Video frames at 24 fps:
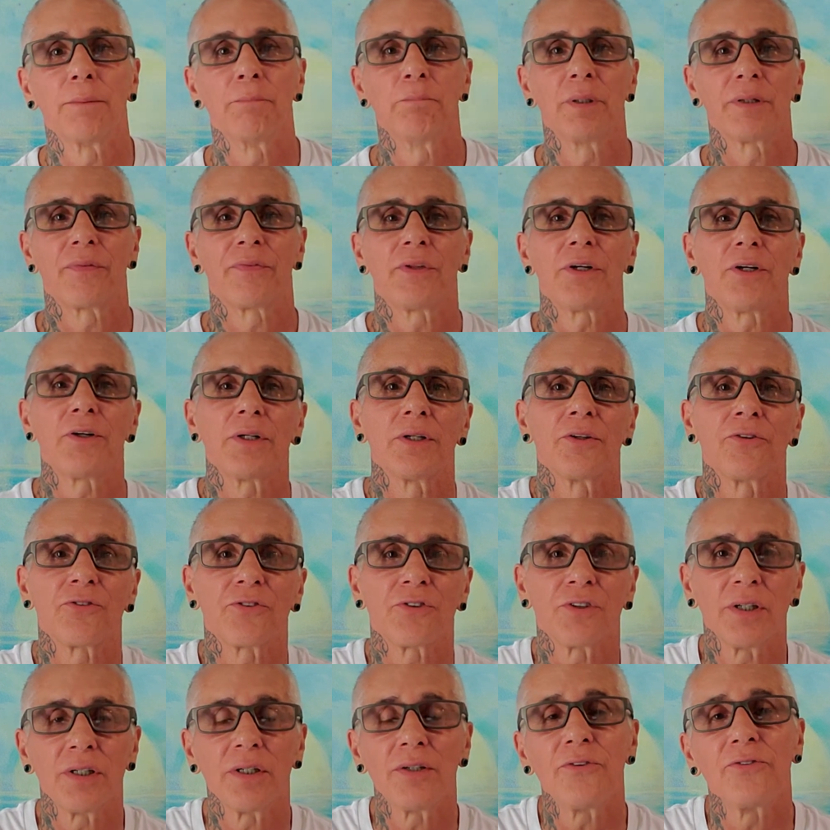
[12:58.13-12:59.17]
but there is
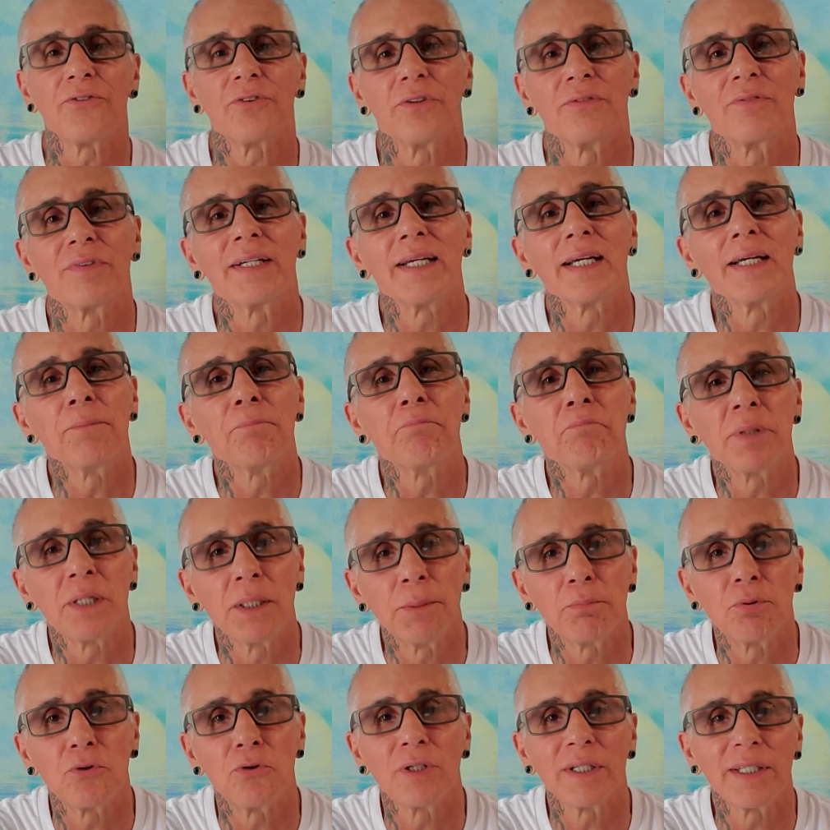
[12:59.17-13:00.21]
tons of gay
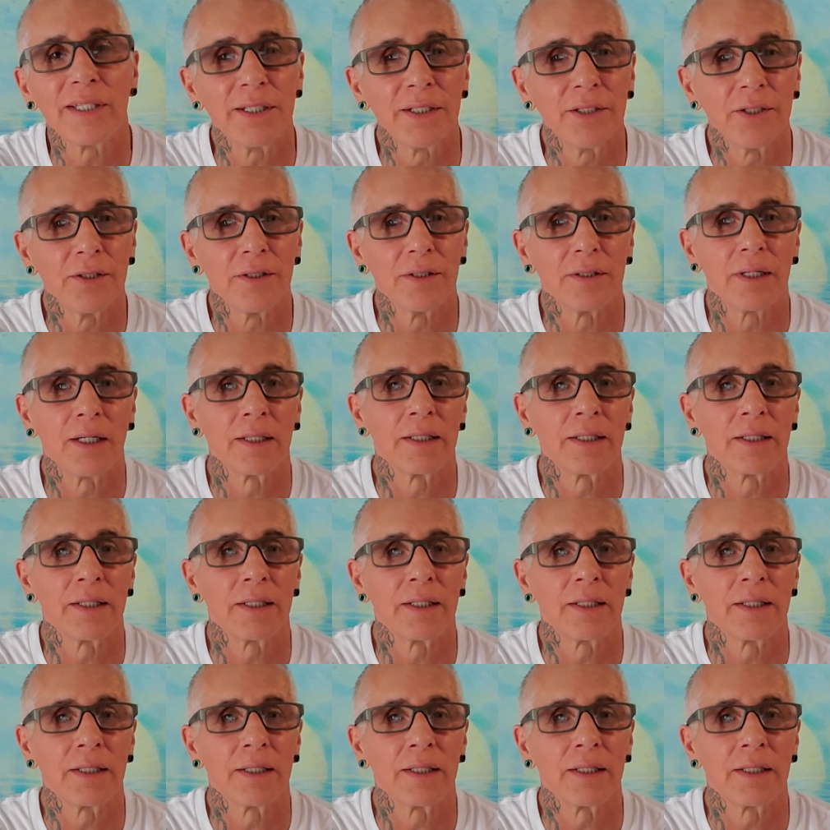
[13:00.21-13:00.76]
people here.